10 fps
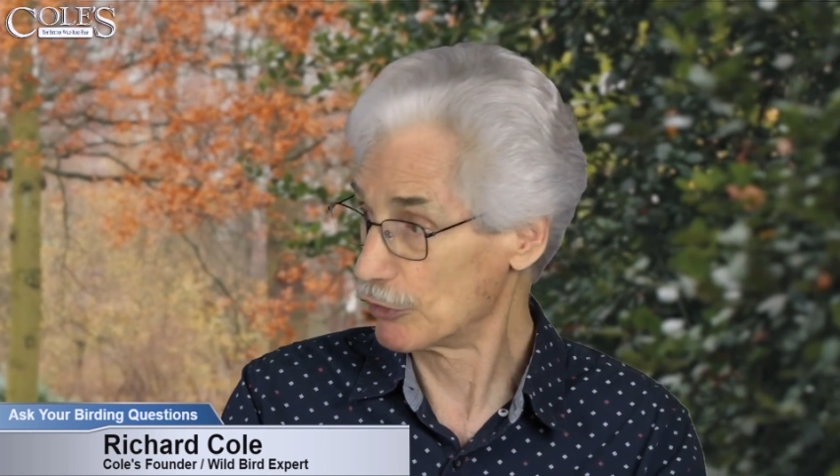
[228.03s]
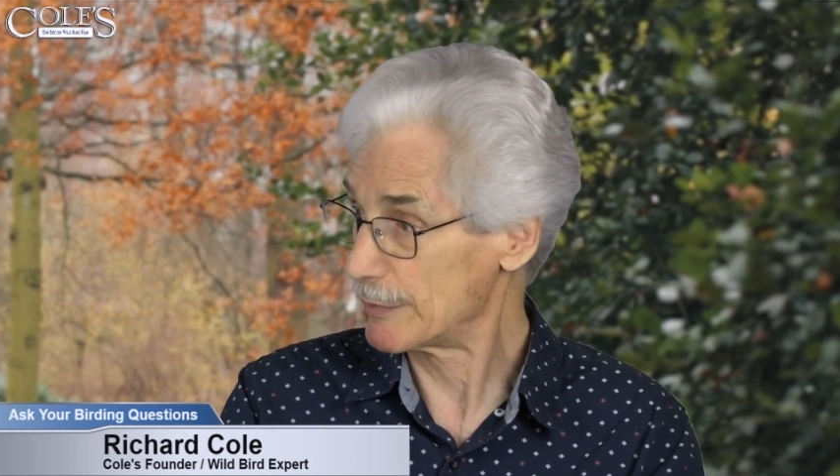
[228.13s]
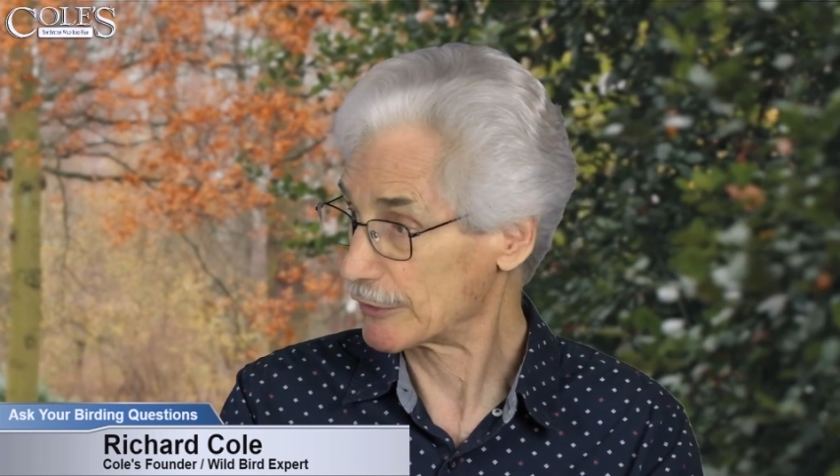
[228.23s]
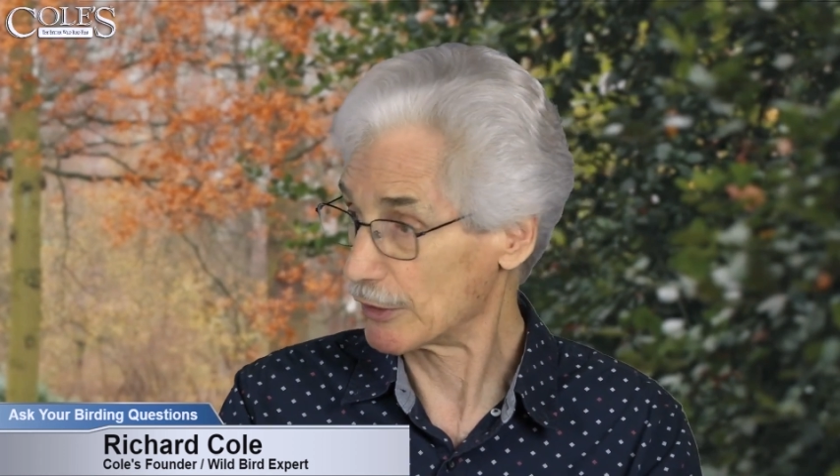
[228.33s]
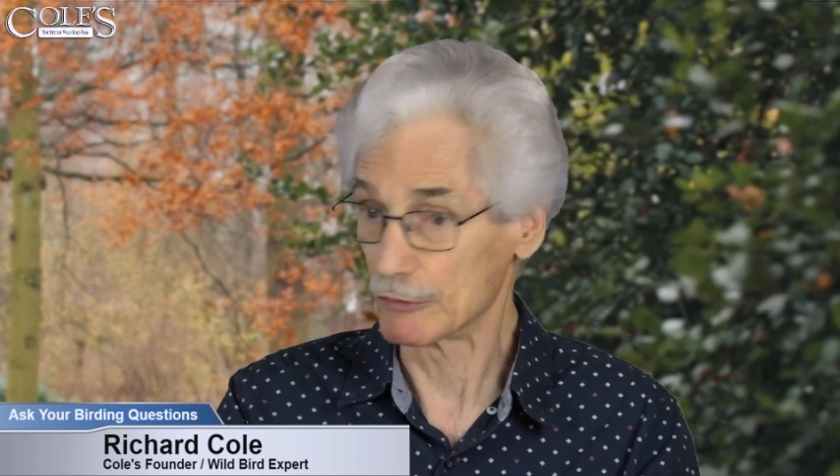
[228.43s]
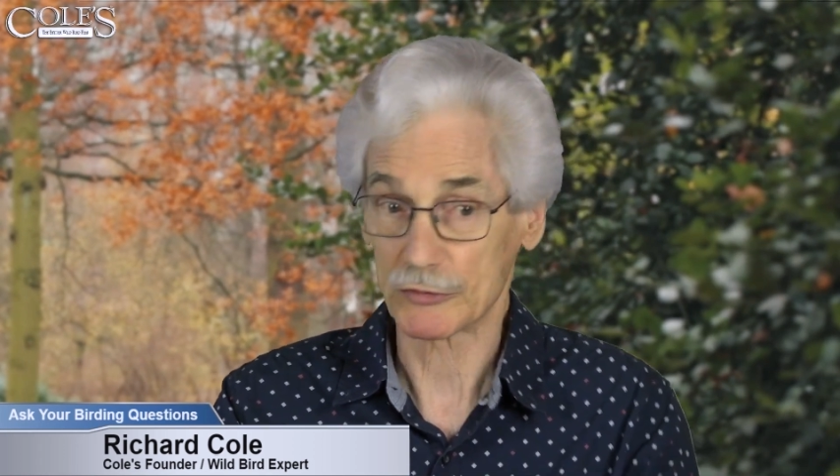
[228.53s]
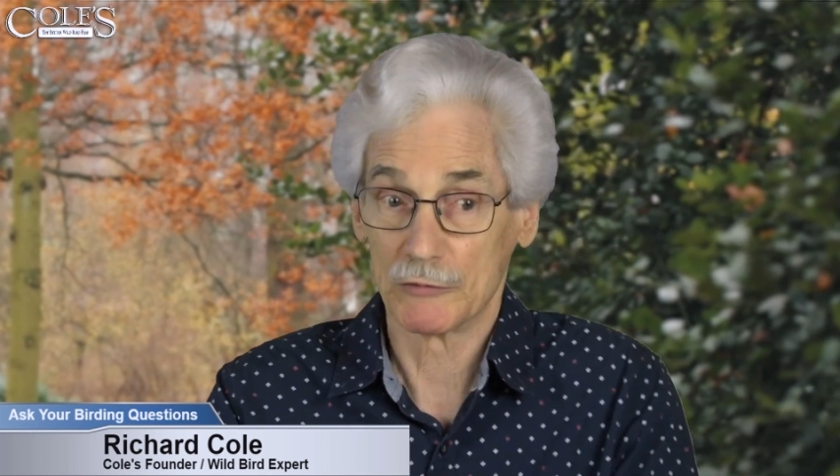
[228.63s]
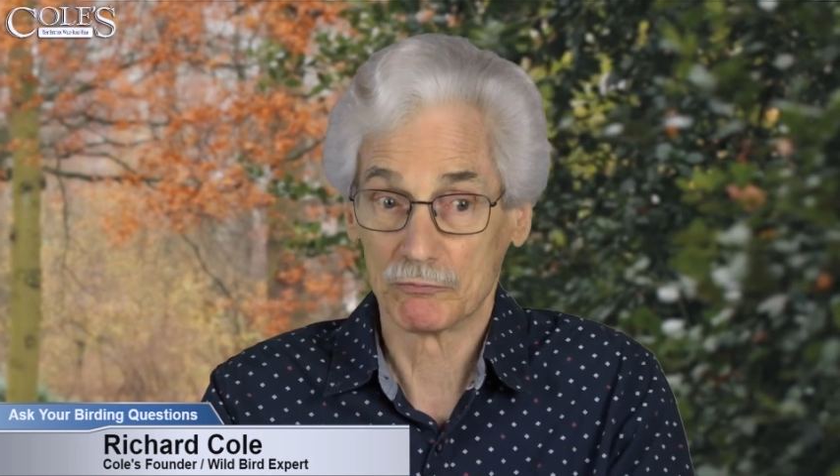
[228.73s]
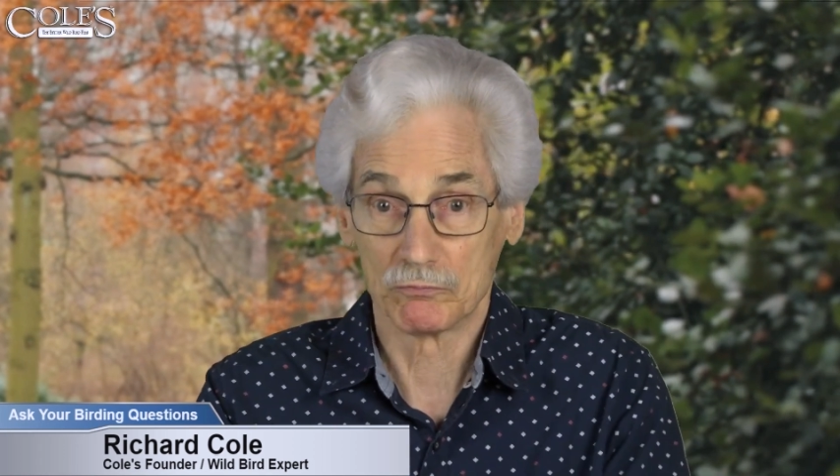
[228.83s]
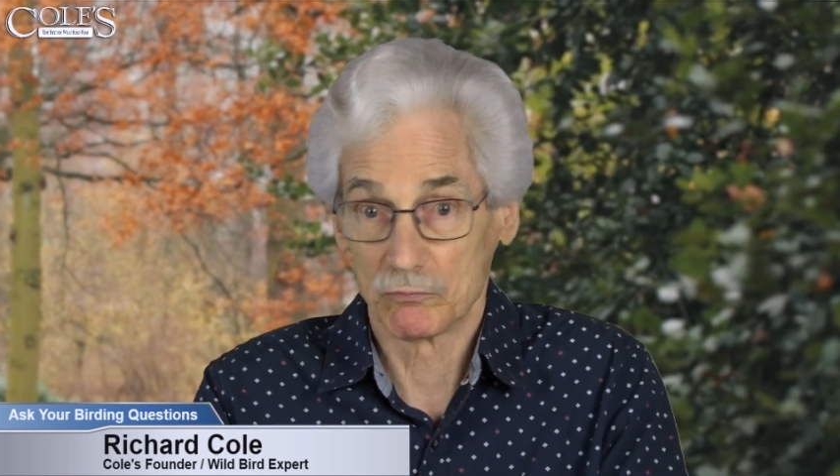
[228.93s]
ruby throats.
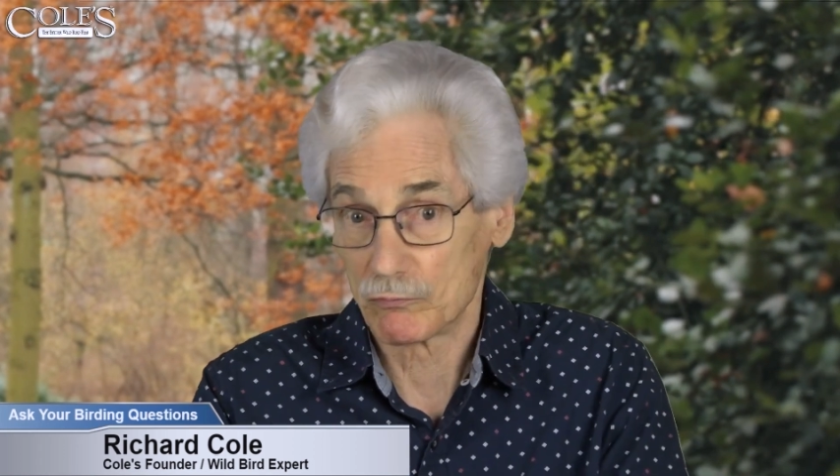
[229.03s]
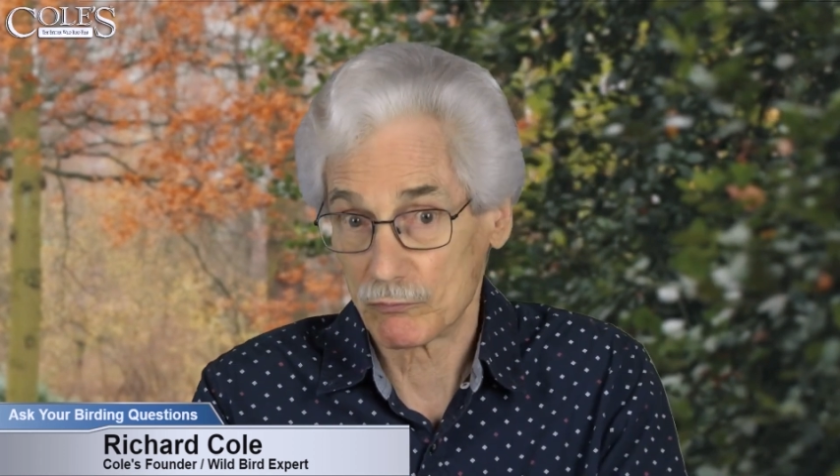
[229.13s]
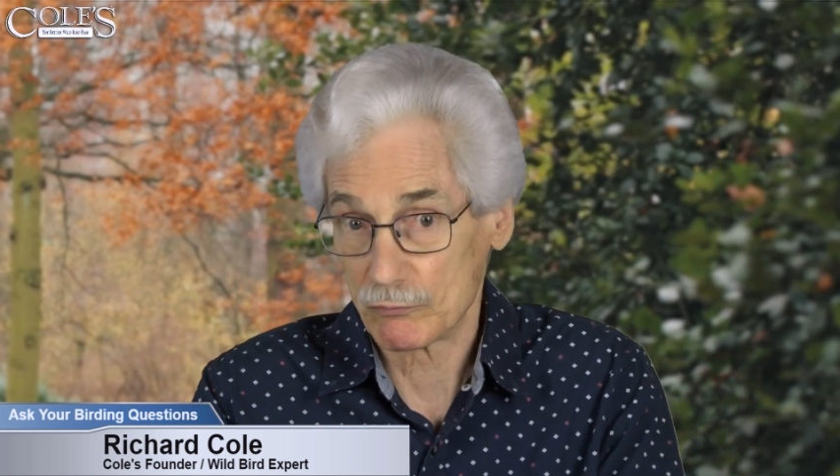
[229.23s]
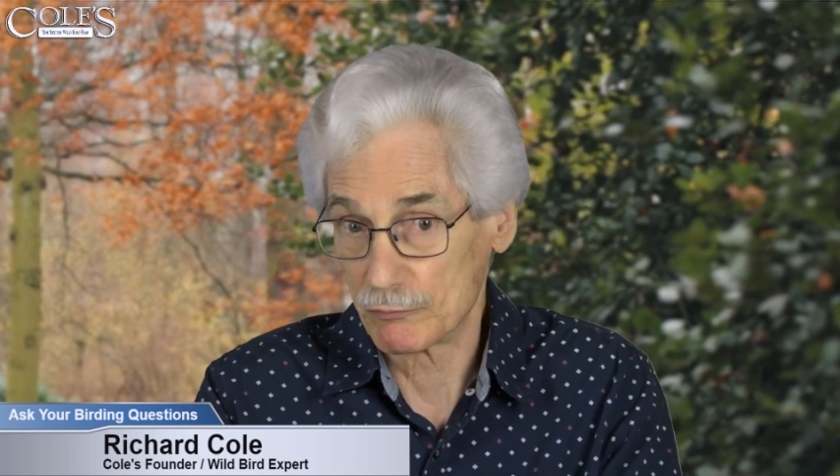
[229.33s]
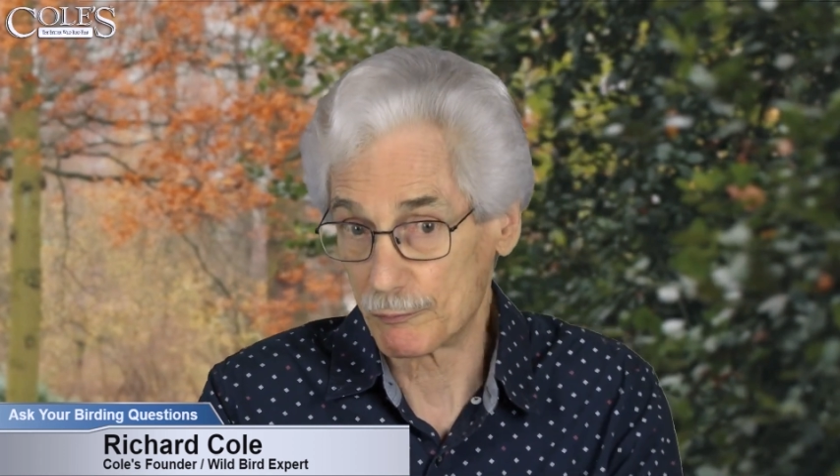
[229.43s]
Yeah.